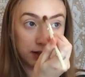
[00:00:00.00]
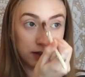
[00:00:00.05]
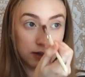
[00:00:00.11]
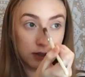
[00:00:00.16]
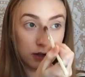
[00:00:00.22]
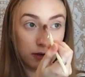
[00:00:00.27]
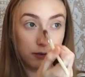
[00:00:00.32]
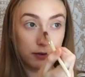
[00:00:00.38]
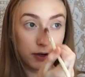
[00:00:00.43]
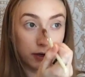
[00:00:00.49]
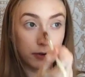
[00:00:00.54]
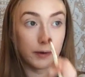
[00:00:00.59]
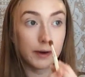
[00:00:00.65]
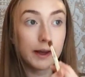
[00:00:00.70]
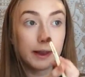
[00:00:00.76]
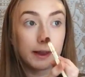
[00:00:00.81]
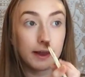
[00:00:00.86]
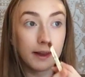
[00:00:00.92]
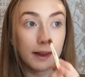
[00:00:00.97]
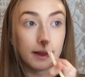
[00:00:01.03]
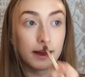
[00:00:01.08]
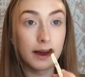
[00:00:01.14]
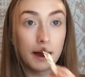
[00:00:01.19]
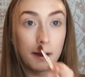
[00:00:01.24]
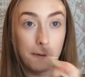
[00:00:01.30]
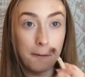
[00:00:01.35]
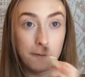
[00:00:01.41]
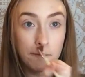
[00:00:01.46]
is so dewy that
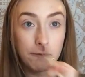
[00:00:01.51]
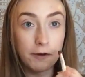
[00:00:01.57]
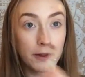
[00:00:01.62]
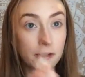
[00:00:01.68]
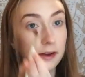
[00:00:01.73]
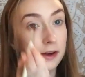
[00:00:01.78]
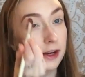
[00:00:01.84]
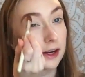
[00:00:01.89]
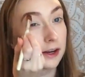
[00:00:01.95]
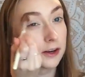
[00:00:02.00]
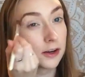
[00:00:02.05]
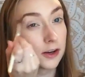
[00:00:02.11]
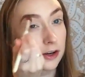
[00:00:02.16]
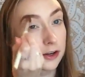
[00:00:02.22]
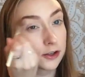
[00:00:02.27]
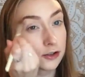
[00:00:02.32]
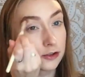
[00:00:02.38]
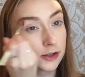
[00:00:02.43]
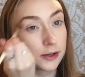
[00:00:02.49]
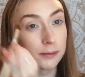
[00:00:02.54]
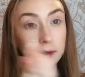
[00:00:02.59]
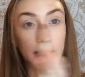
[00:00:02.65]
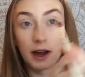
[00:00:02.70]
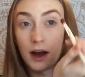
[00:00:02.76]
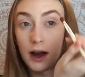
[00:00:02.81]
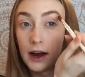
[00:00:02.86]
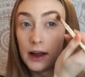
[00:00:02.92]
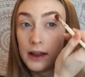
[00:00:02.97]
like I don't feel the need to
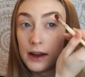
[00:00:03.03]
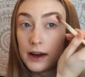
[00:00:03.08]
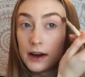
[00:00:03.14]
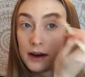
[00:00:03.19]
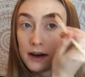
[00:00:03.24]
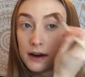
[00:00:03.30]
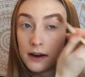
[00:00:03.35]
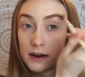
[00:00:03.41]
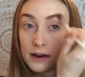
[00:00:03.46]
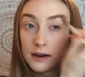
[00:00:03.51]
extremely highlight.